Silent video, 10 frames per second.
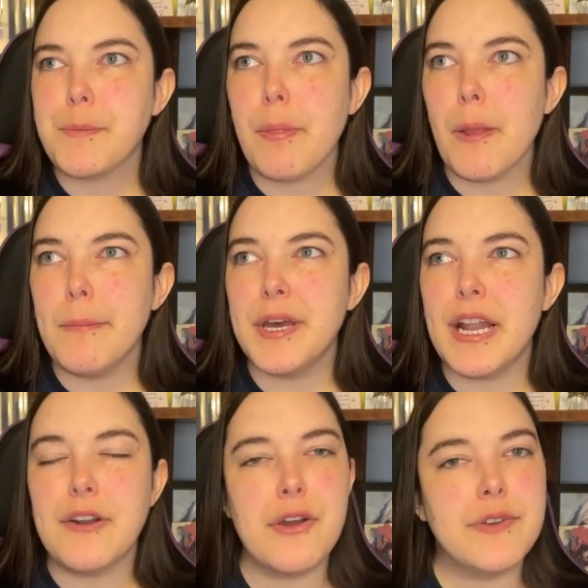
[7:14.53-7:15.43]
But
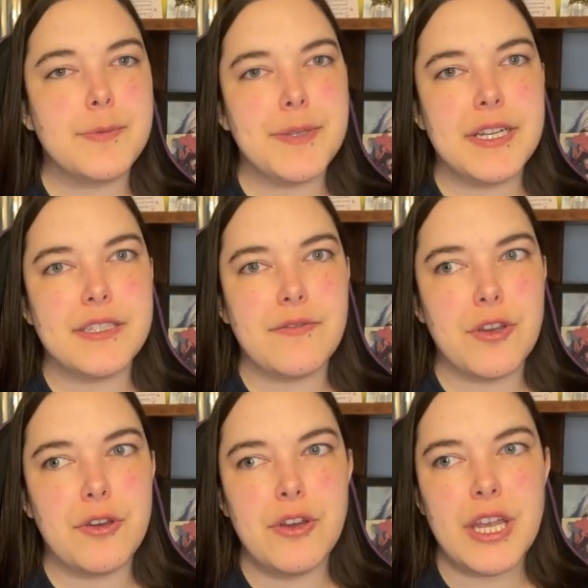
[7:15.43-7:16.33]
I don't know if it's because of the
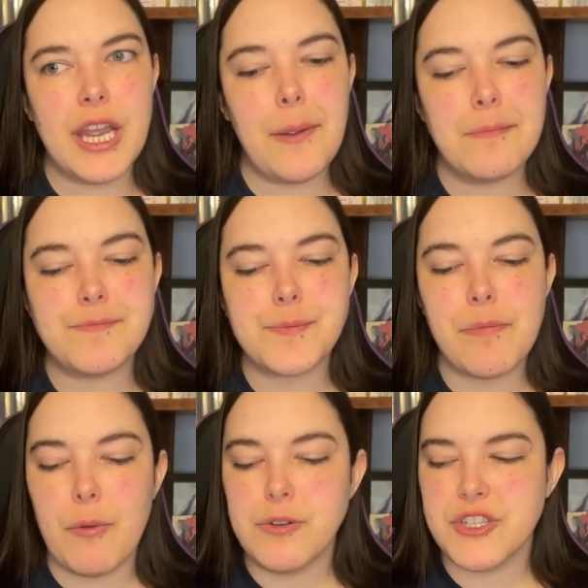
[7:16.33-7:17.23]
cookie
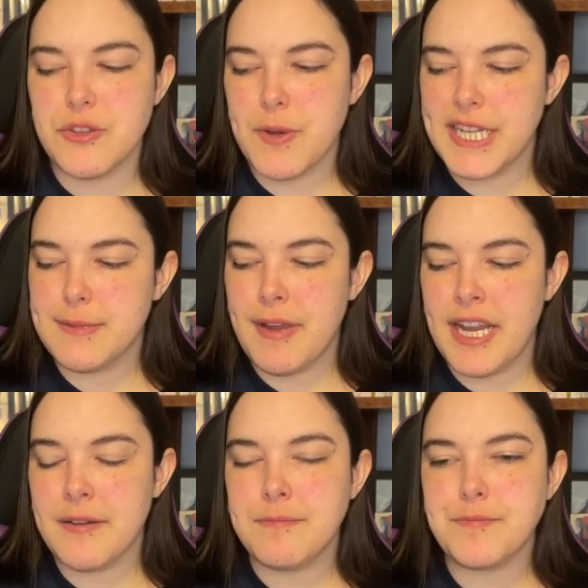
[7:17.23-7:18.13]
or just the way it's
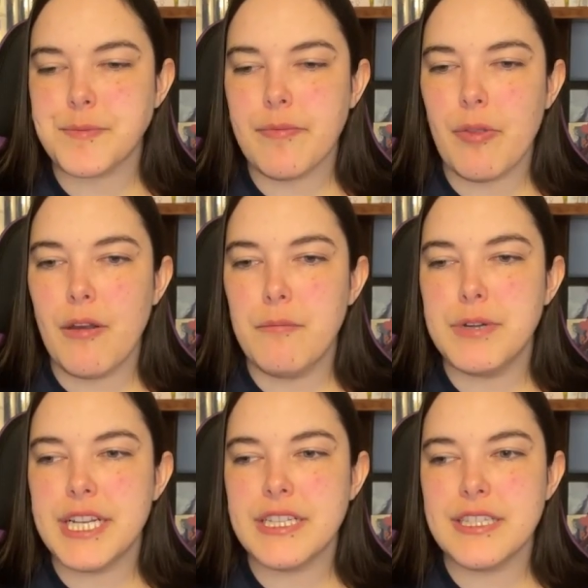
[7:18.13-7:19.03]
made.
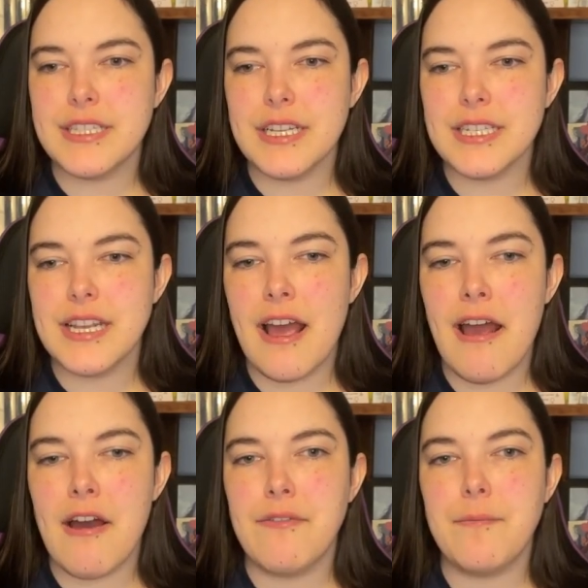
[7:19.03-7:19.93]
But it doesn't
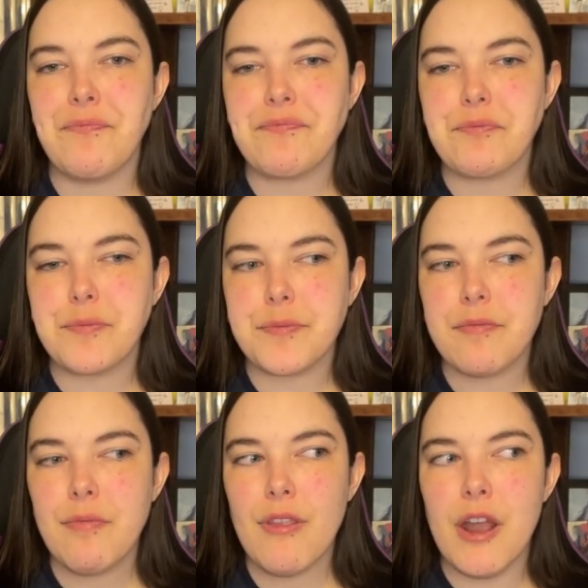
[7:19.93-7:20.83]
have
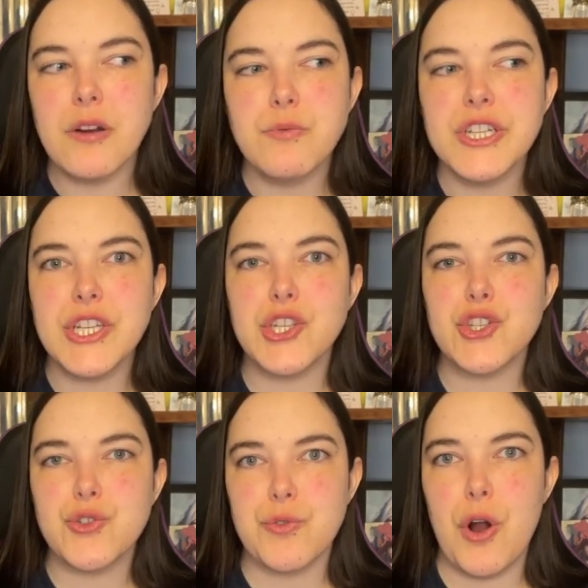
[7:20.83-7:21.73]
a really
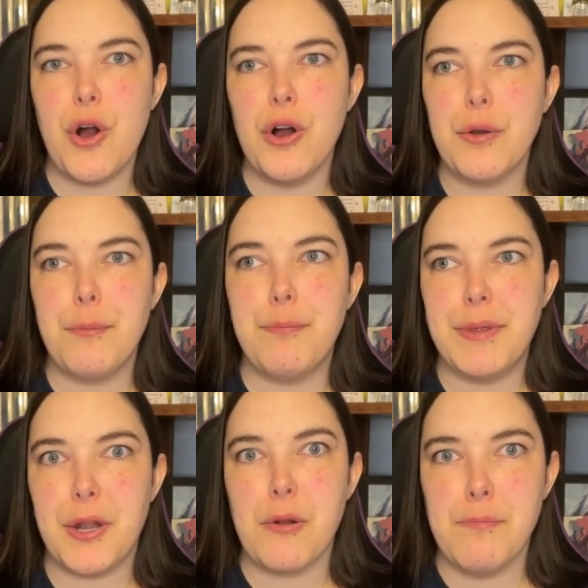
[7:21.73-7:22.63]
strong,
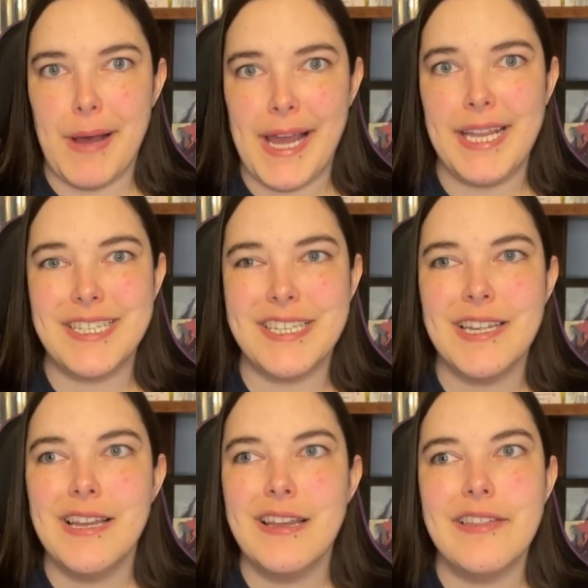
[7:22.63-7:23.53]
bitter bite
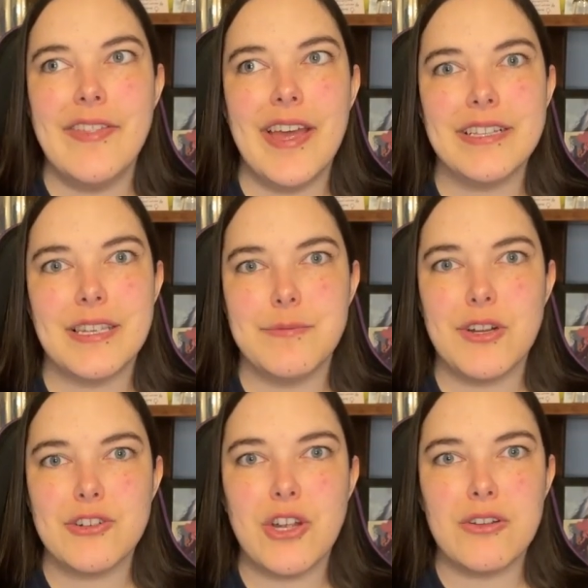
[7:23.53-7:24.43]
that some
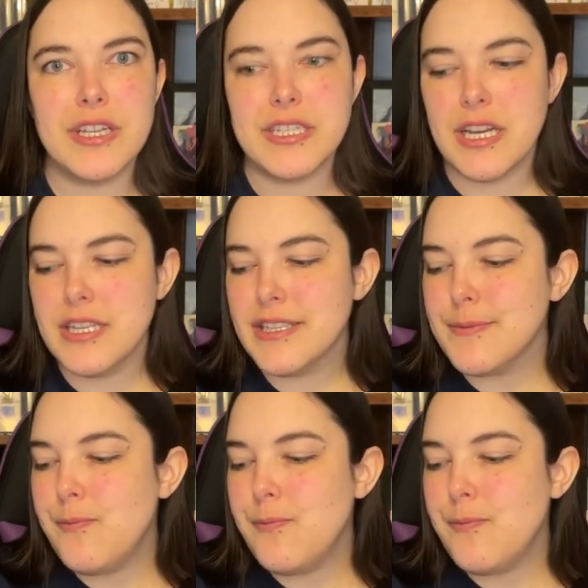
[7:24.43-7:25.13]
dark chocolate does.